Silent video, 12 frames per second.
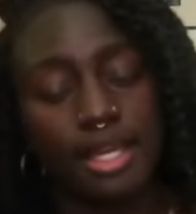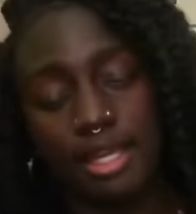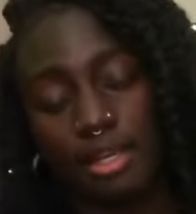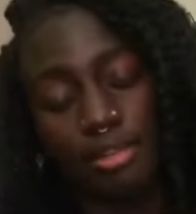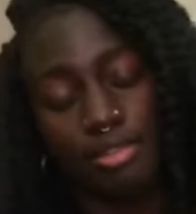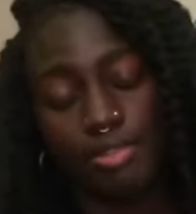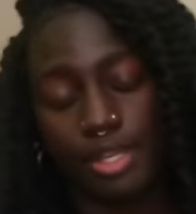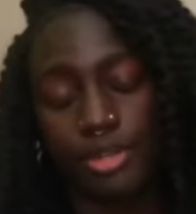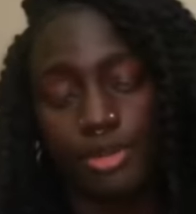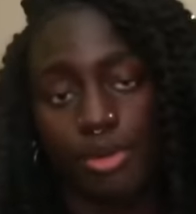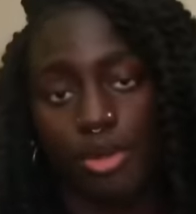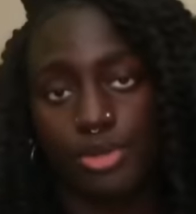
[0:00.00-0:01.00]
In
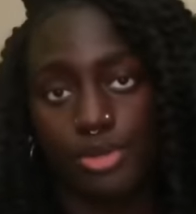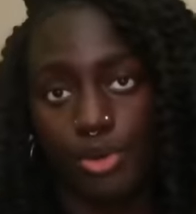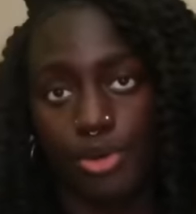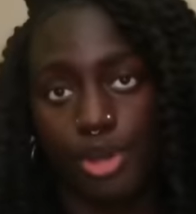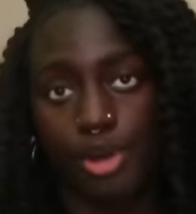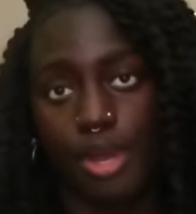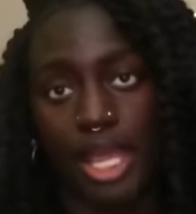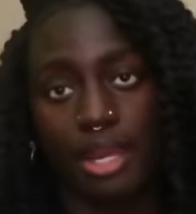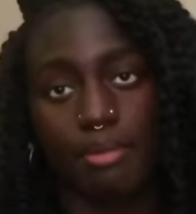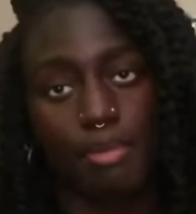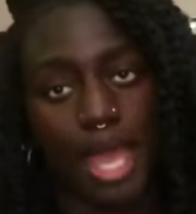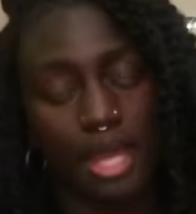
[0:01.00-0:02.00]
Theodor Adorno
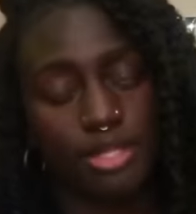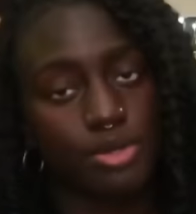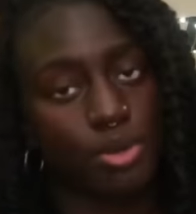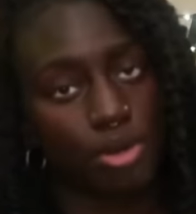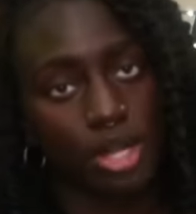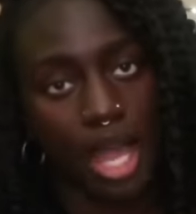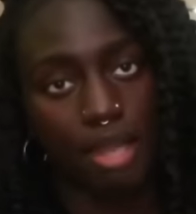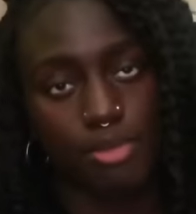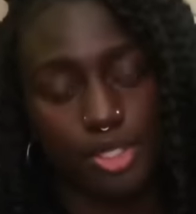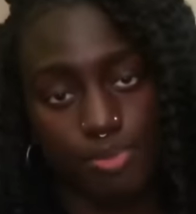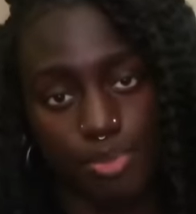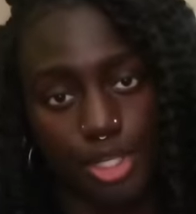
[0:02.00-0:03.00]
and Max
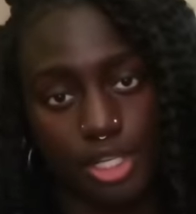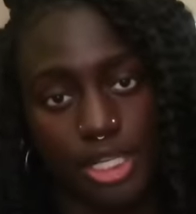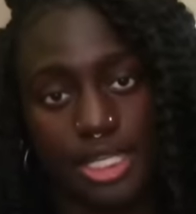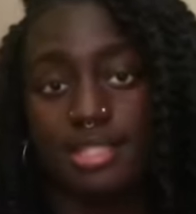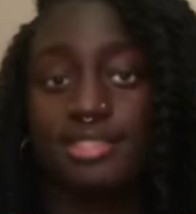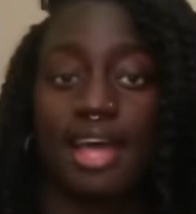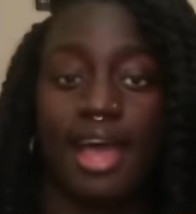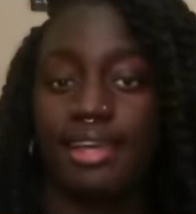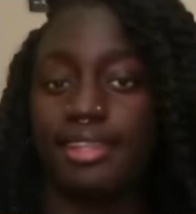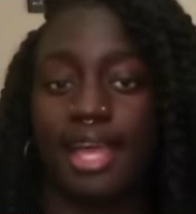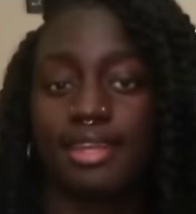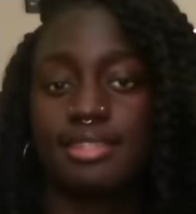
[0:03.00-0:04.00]
Horkheimer's book,
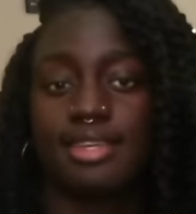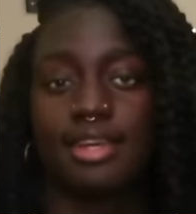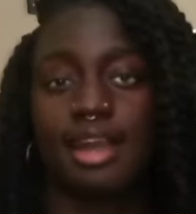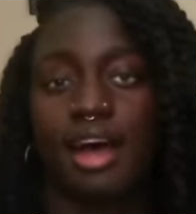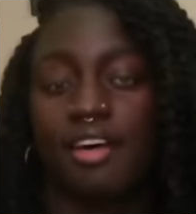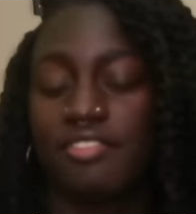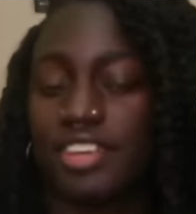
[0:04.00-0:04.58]
Dialectic of